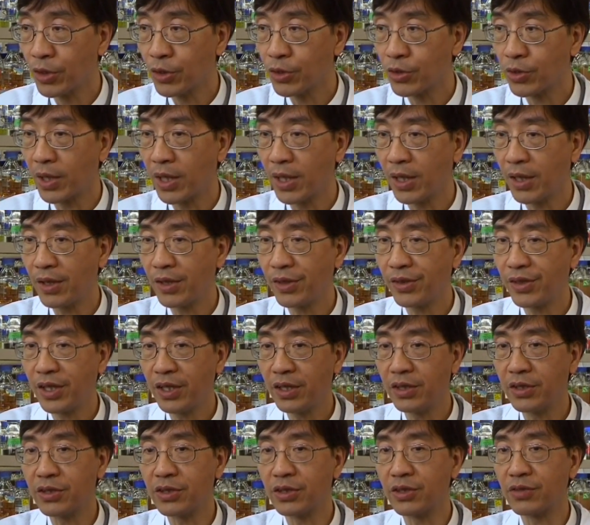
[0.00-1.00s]
So I
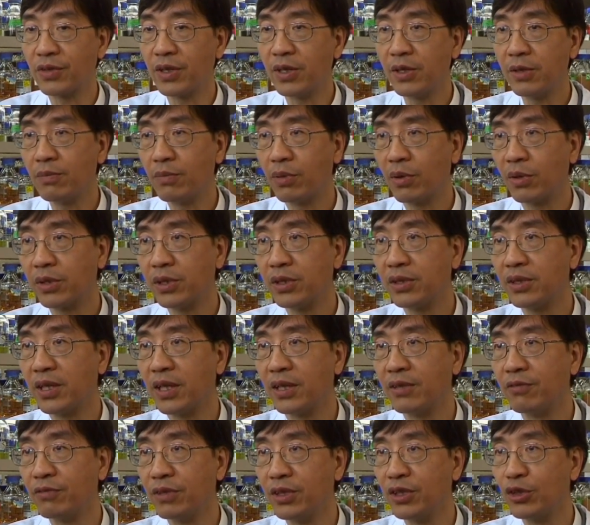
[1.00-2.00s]
think it is very important
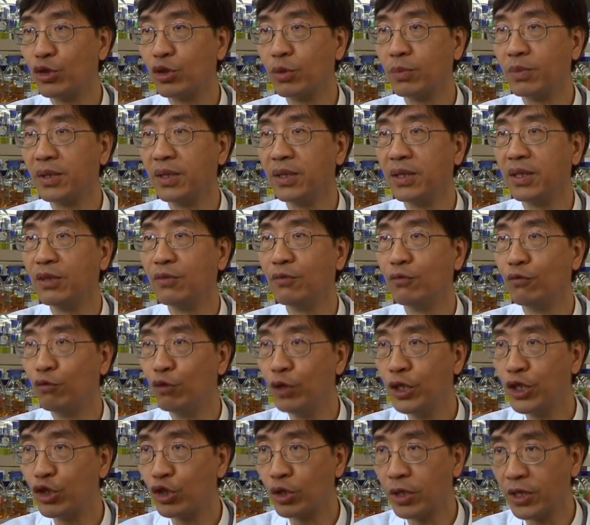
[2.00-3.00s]
that we should be
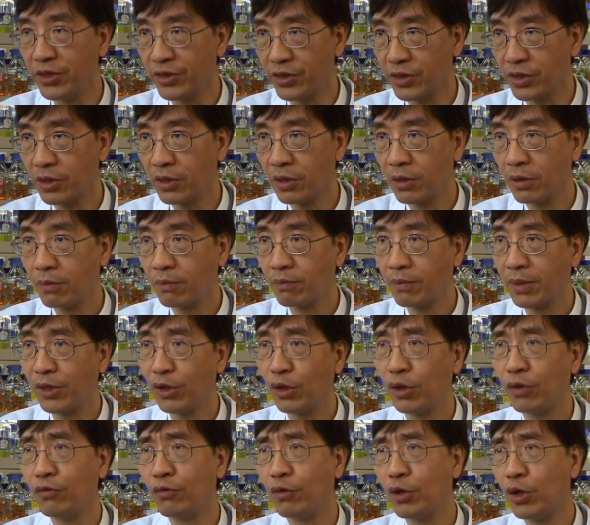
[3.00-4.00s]
vigilant but
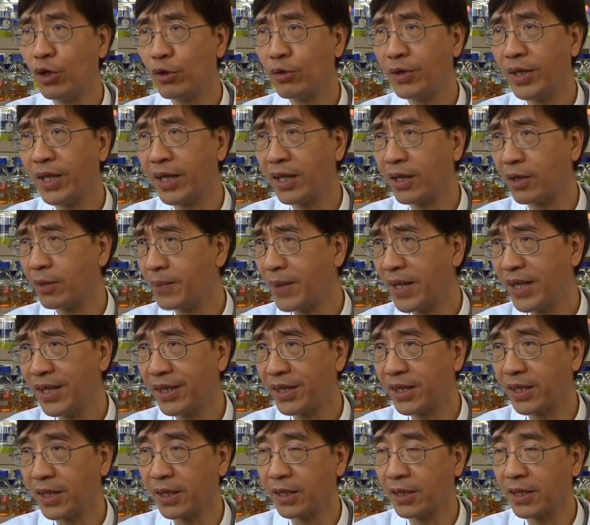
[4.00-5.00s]
not worrying or
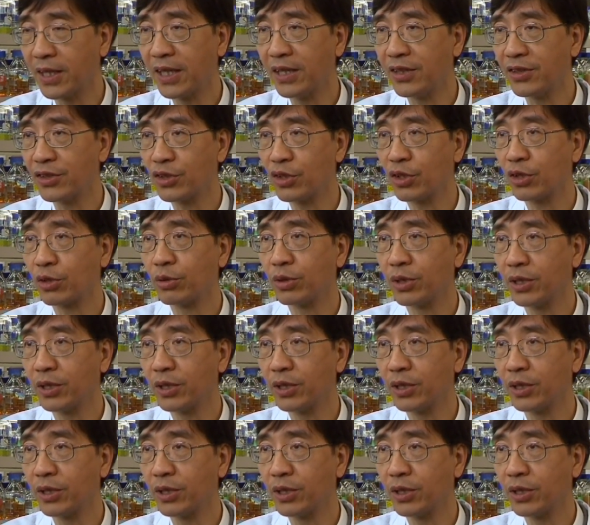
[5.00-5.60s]
panicking. That is not